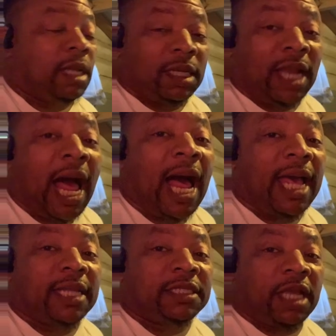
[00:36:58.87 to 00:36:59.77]

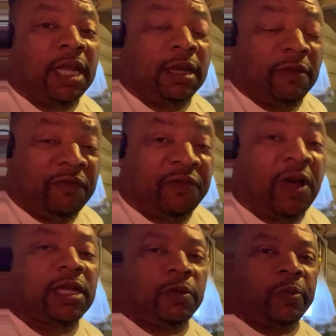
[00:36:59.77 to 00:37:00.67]
lies and the
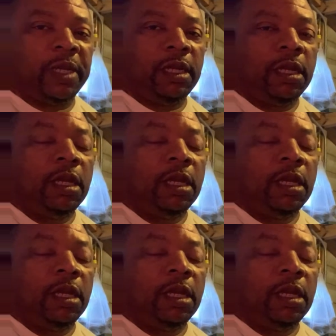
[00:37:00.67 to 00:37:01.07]
fuckery